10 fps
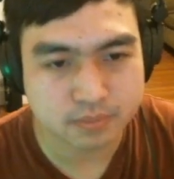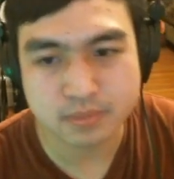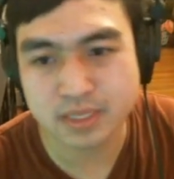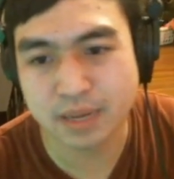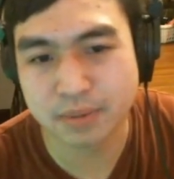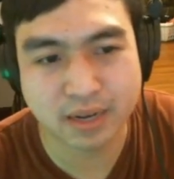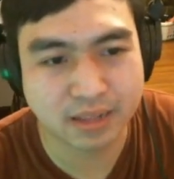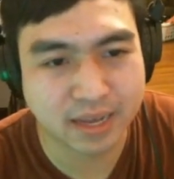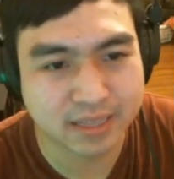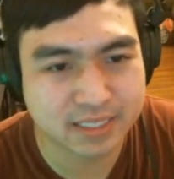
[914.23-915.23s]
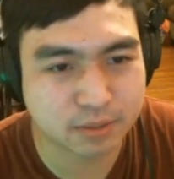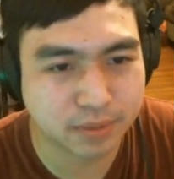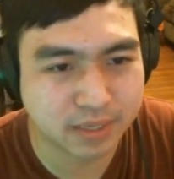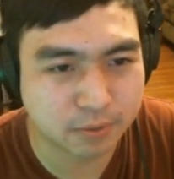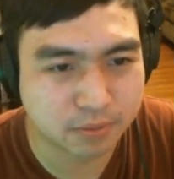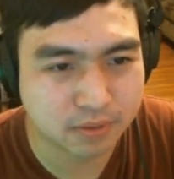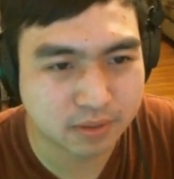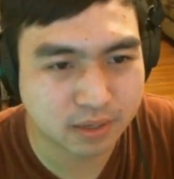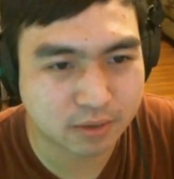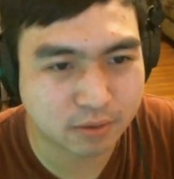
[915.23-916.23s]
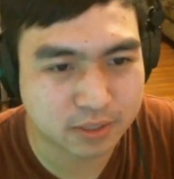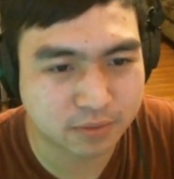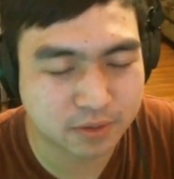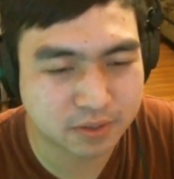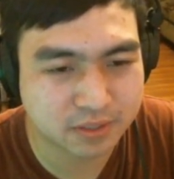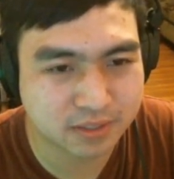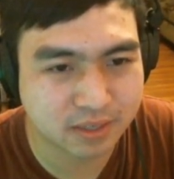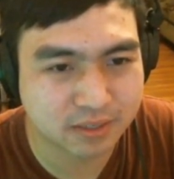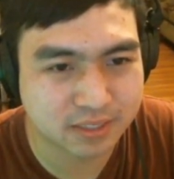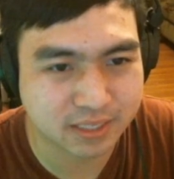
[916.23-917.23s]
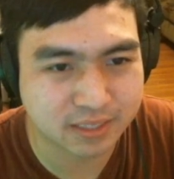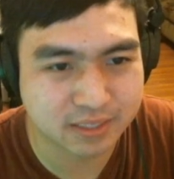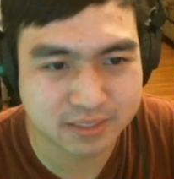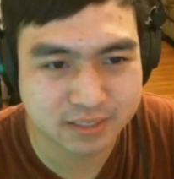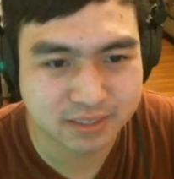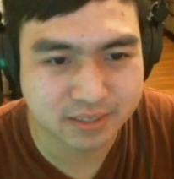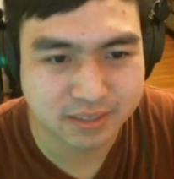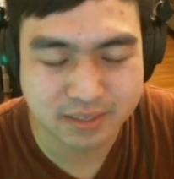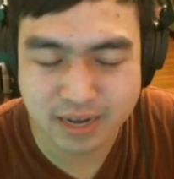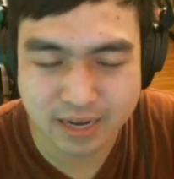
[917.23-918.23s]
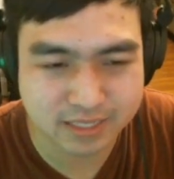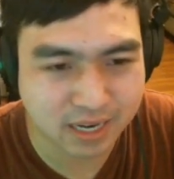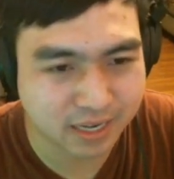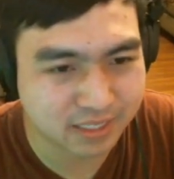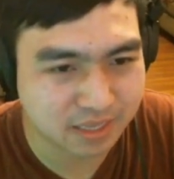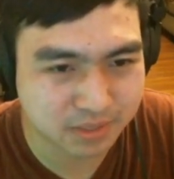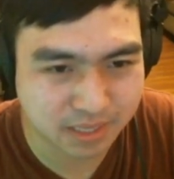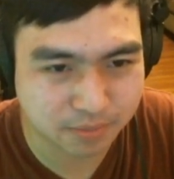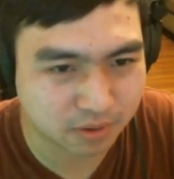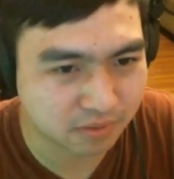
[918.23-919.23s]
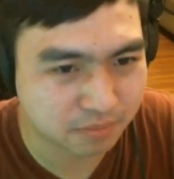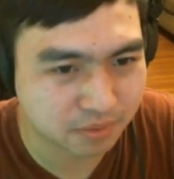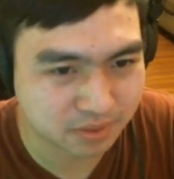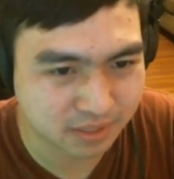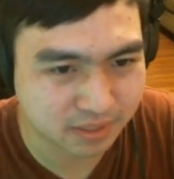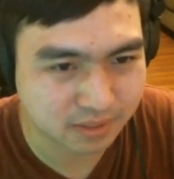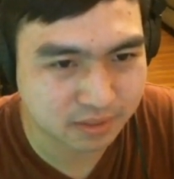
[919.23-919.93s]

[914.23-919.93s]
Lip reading: Yeah, I'm not gonna lie. These 3-note crossovers, they're just like this. I double step all of them personally.